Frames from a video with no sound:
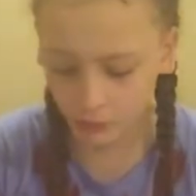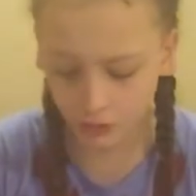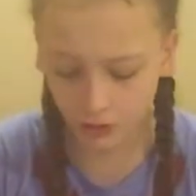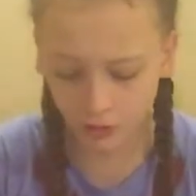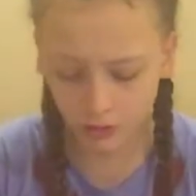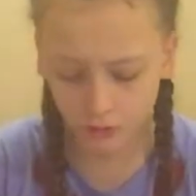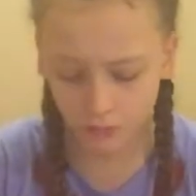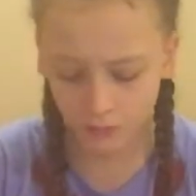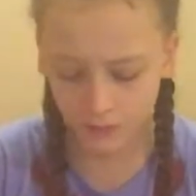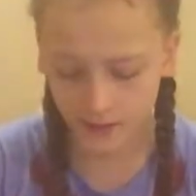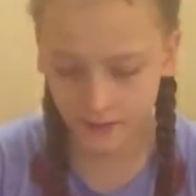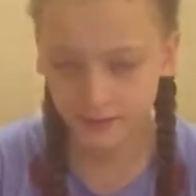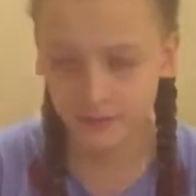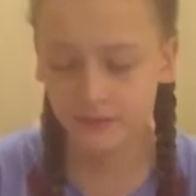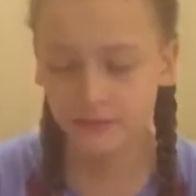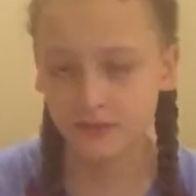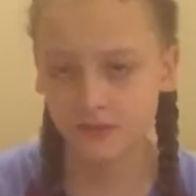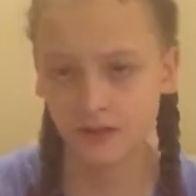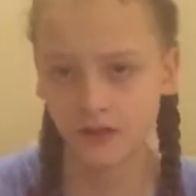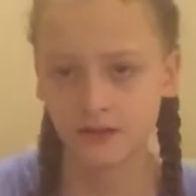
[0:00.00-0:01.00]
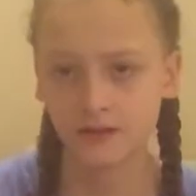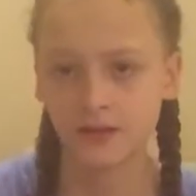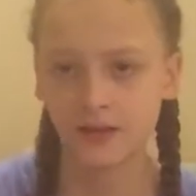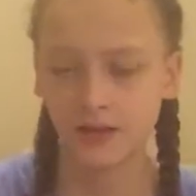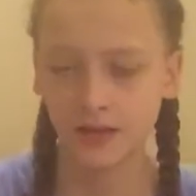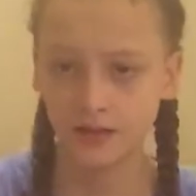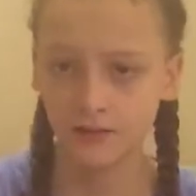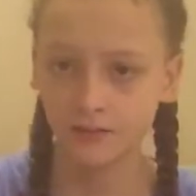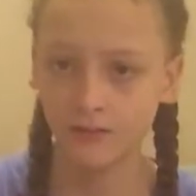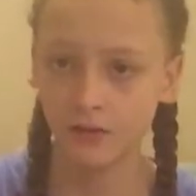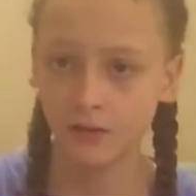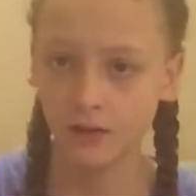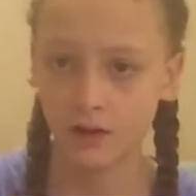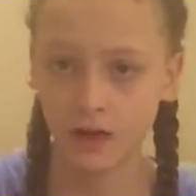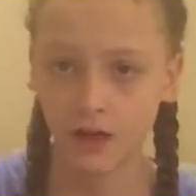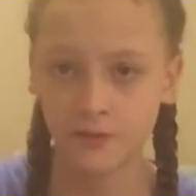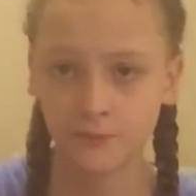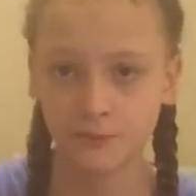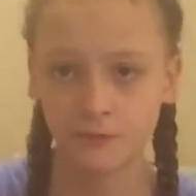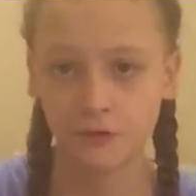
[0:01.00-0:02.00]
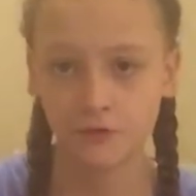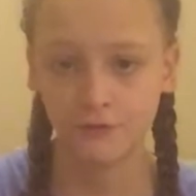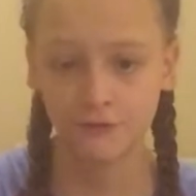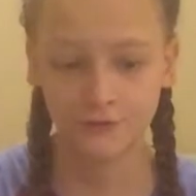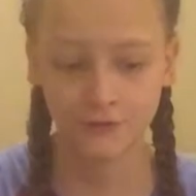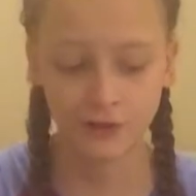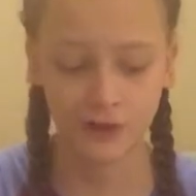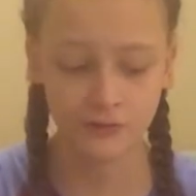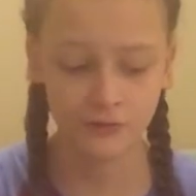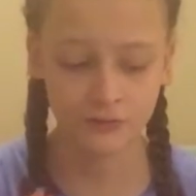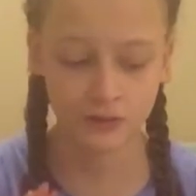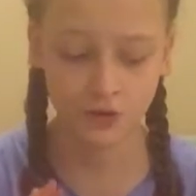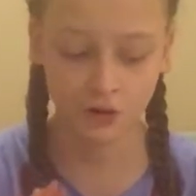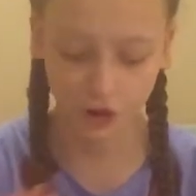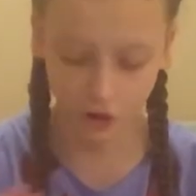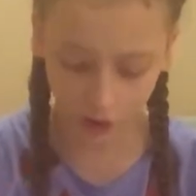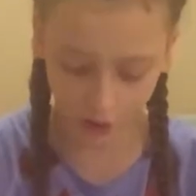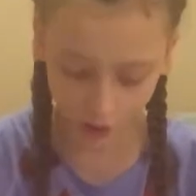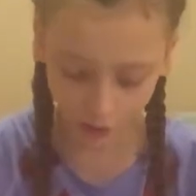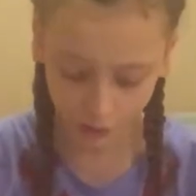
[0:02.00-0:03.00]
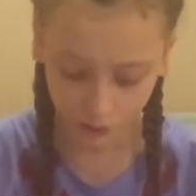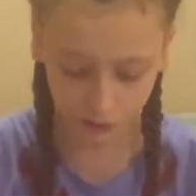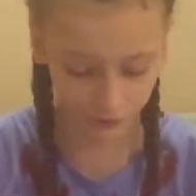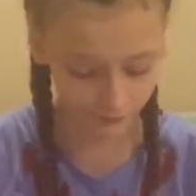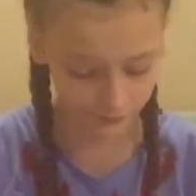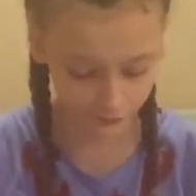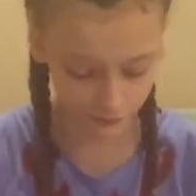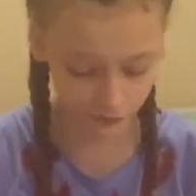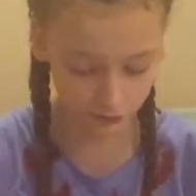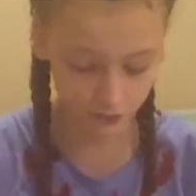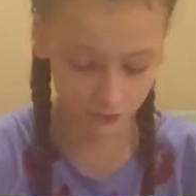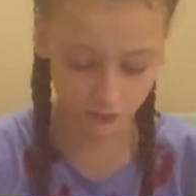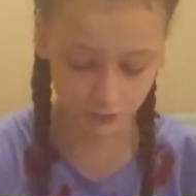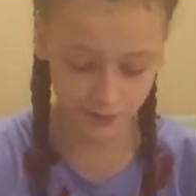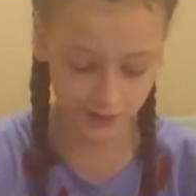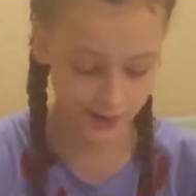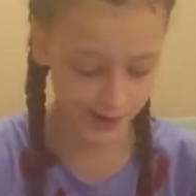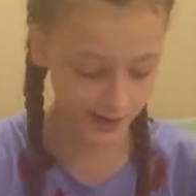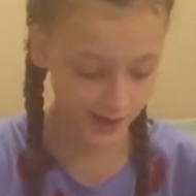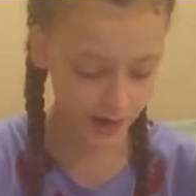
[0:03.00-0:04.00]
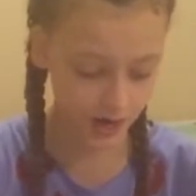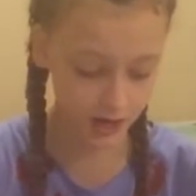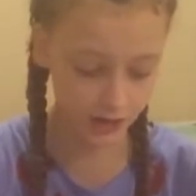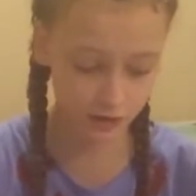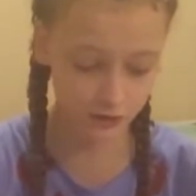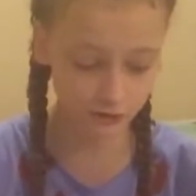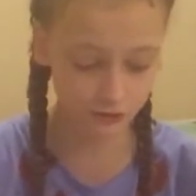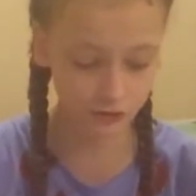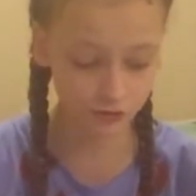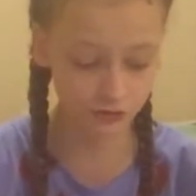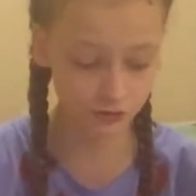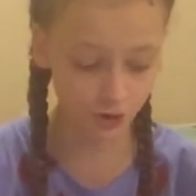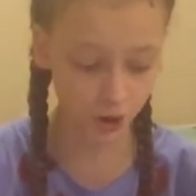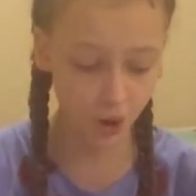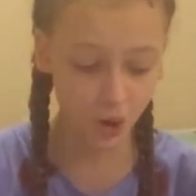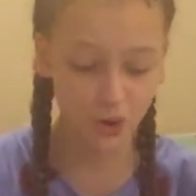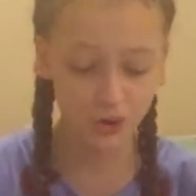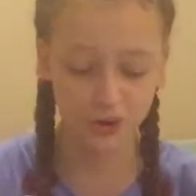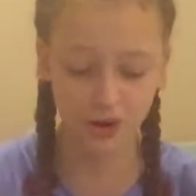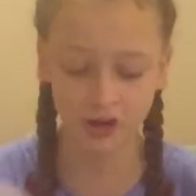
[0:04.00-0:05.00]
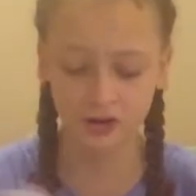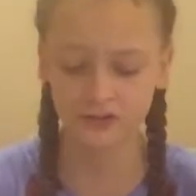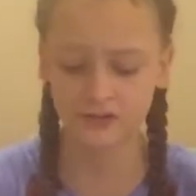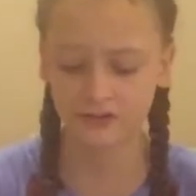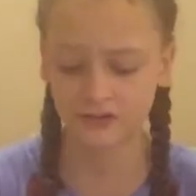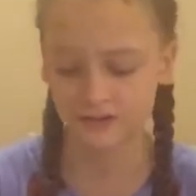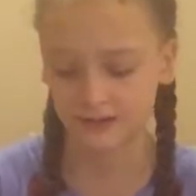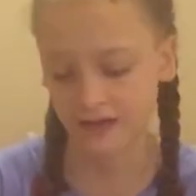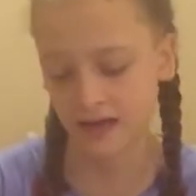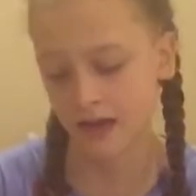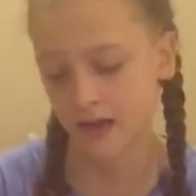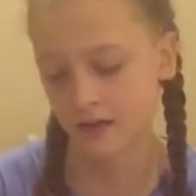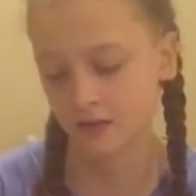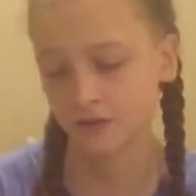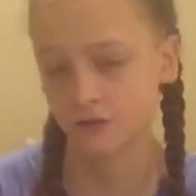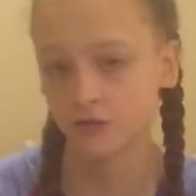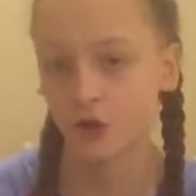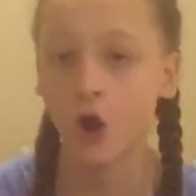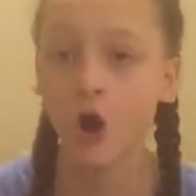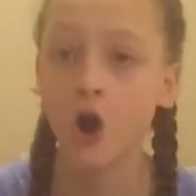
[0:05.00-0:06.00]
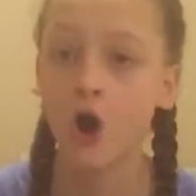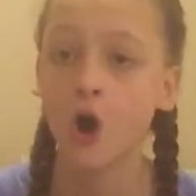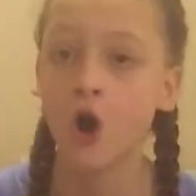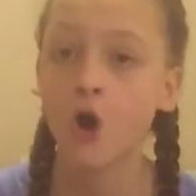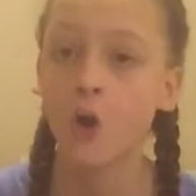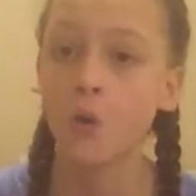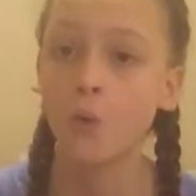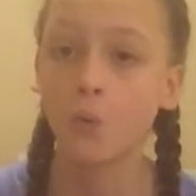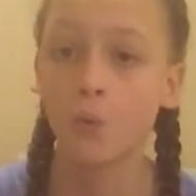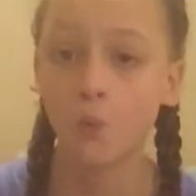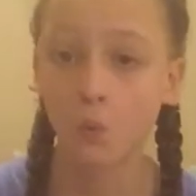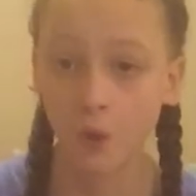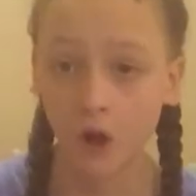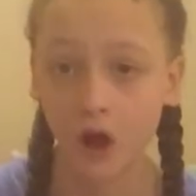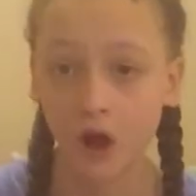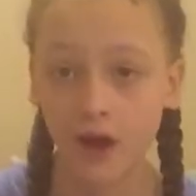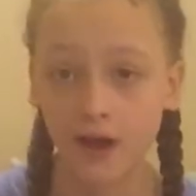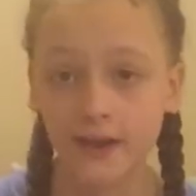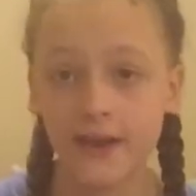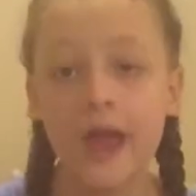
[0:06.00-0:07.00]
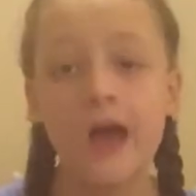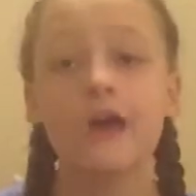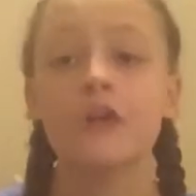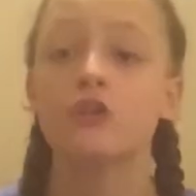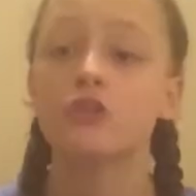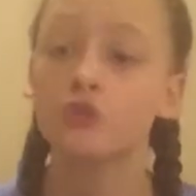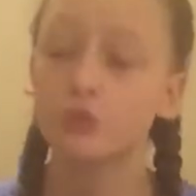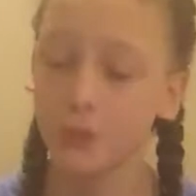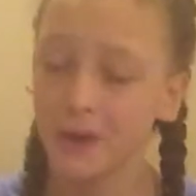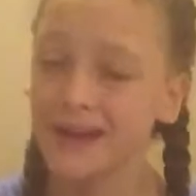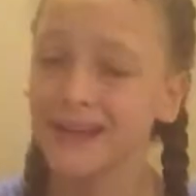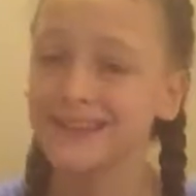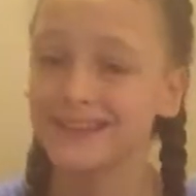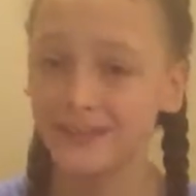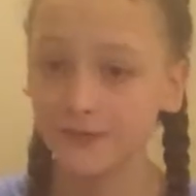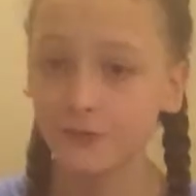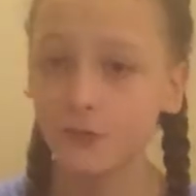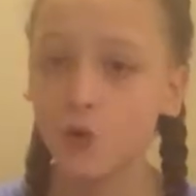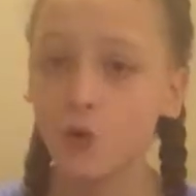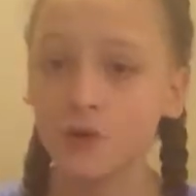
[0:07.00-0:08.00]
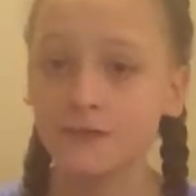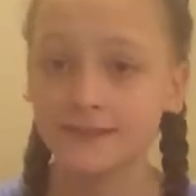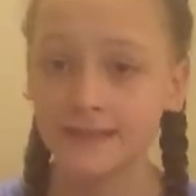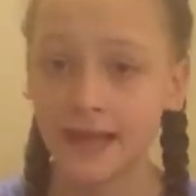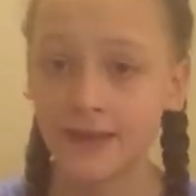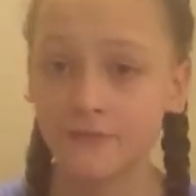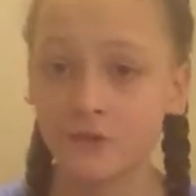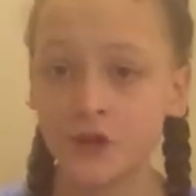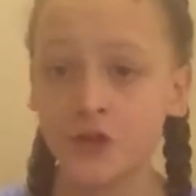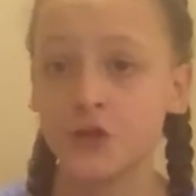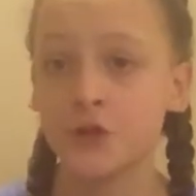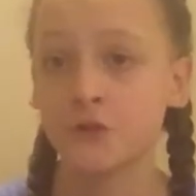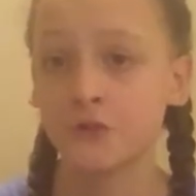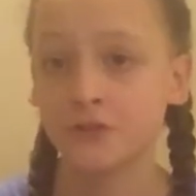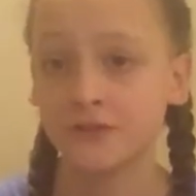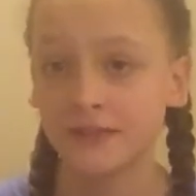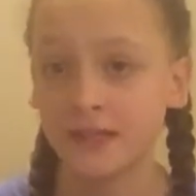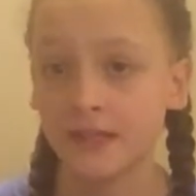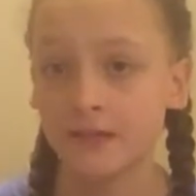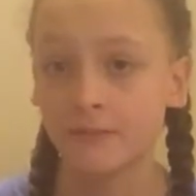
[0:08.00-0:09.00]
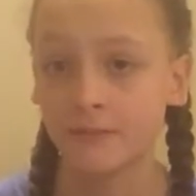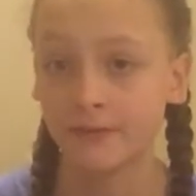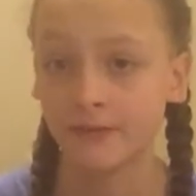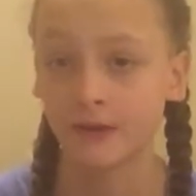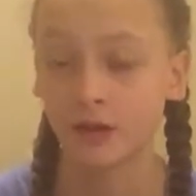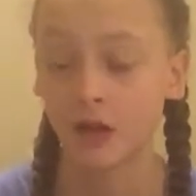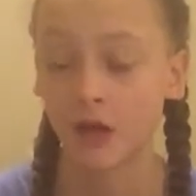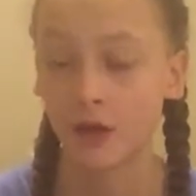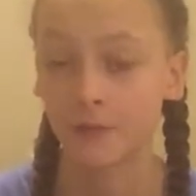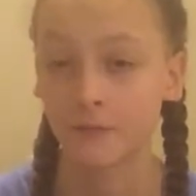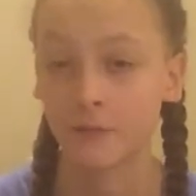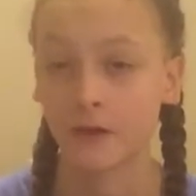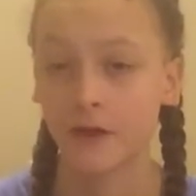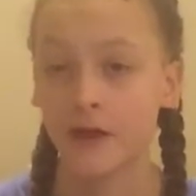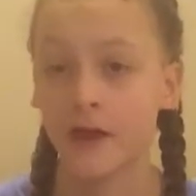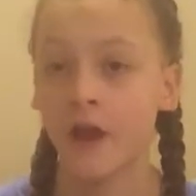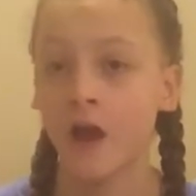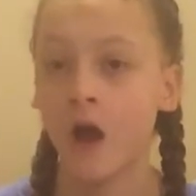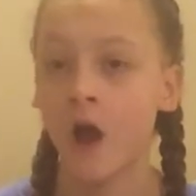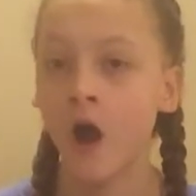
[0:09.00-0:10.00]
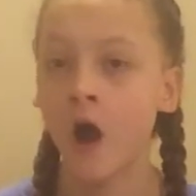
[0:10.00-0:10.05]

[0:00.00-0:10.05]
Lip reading: always study in the library throughout the whole of the school year. And I just don't understand why. 24/7 you'll see them in the library,